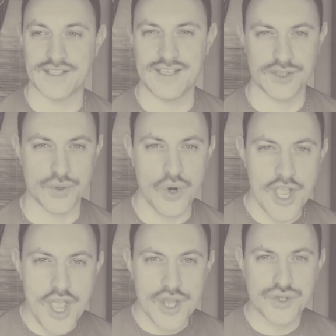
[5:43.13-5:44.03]
So
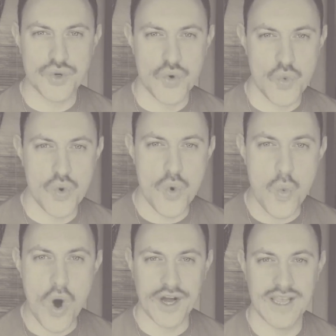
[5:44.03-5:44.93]
we're
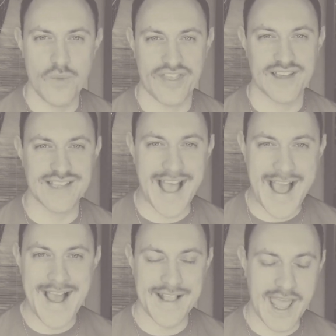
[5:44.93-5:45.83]
working with this. I
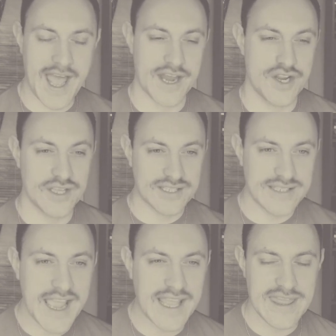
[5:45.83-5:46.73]
can. Now, the
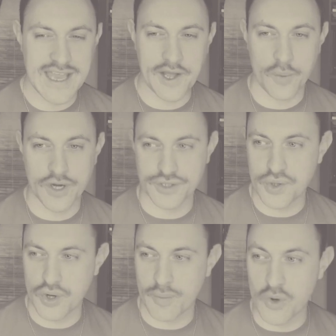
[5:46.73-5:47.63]
second thing I want to talk
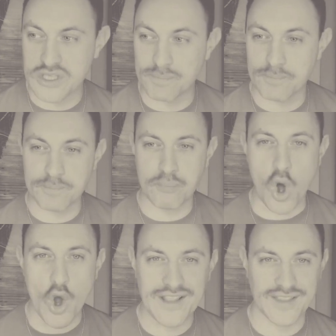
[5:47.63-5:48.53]
about is
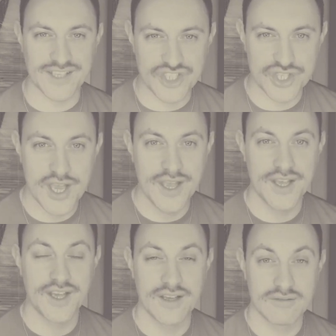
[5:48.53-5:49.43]
pointless
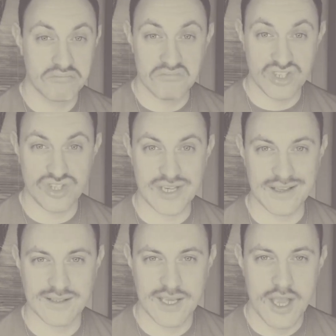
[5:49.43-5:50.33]
shit,
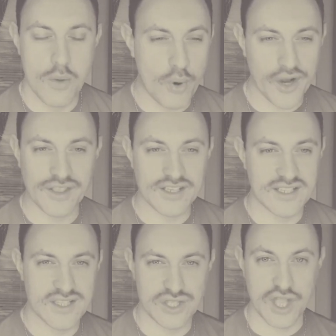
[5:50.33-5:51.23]
pointless
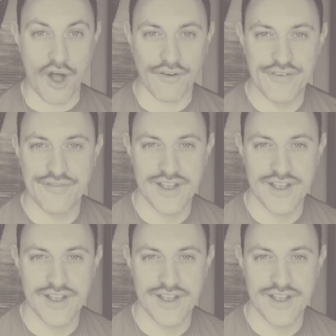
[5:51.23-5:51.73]
stuff.